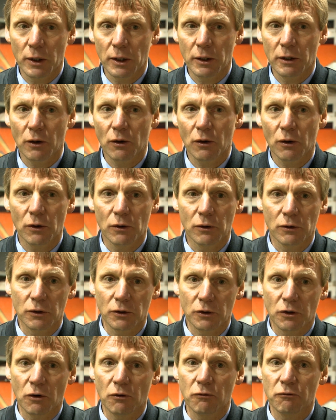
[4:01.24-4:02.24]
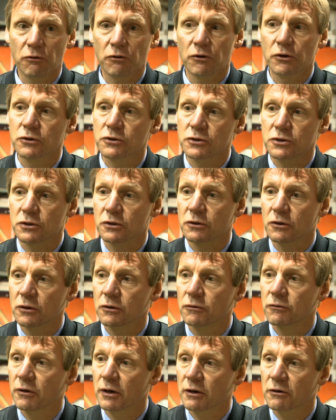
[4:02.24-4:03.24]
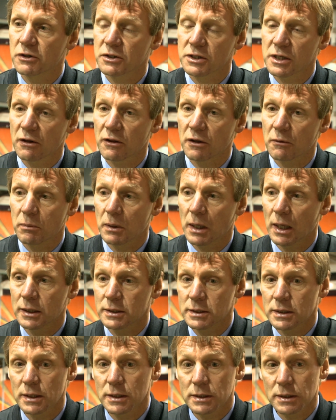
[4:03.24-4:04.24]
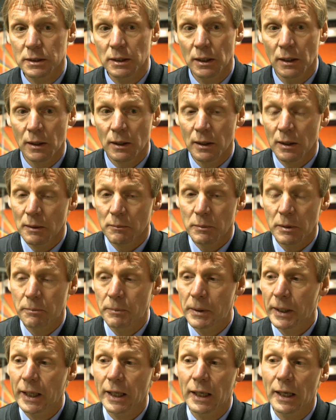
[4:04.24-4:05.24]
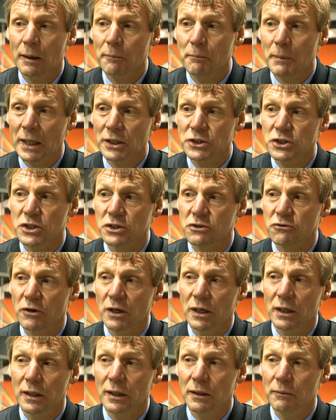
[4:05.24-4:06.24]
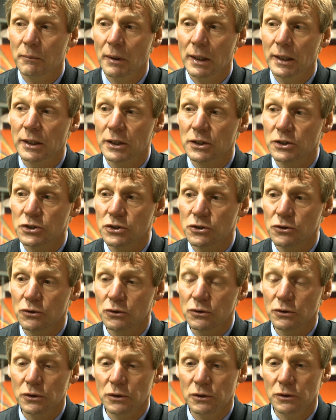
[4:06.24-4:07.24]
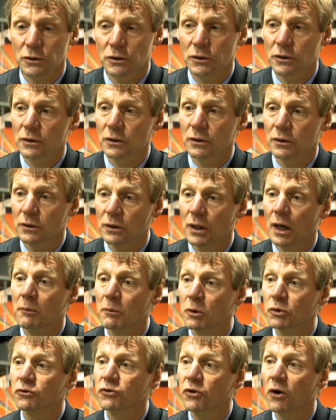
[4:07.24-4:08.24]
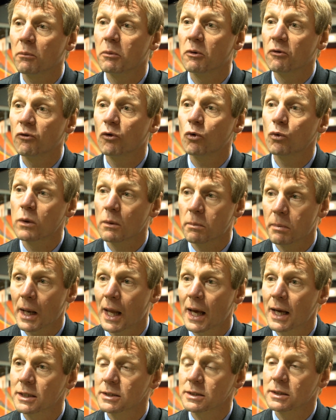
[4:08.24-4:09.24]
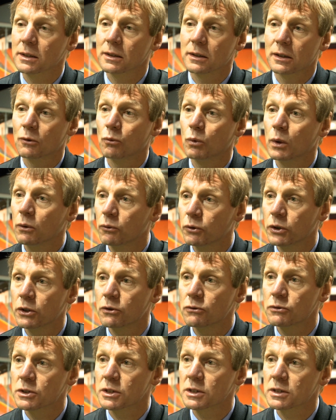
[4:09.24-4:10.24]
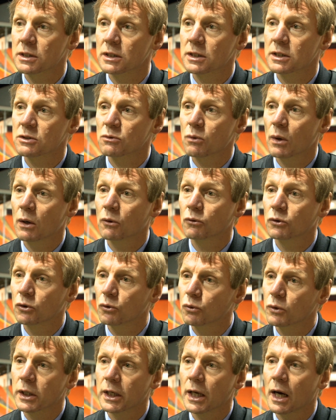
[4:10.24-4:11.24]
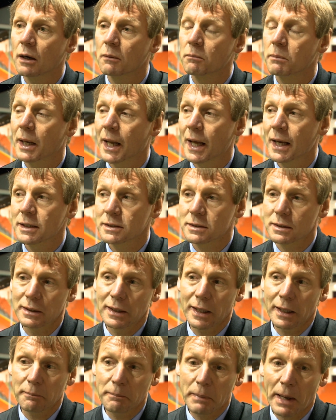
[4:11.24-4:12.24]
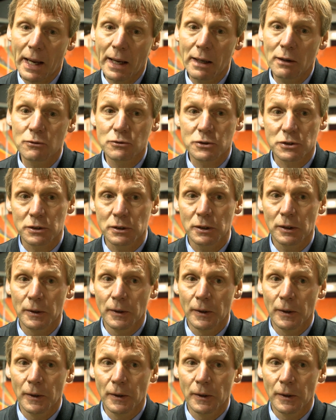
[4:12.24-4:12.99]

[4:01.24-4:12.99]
we got and a conference and, and various other places, and but picking up matches really and making sure that, that I'm on top of all the players, the, the Will Hugheses of this world, and all the young players, and Nick Powells, and